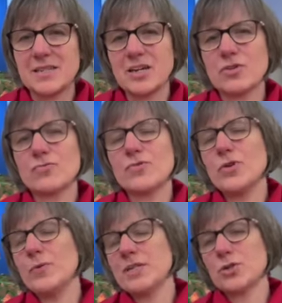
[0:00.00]
that
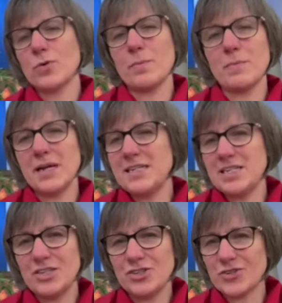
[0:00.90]
grew into a
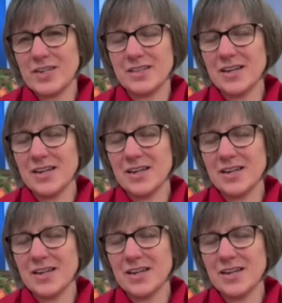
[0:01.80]
mighty tree,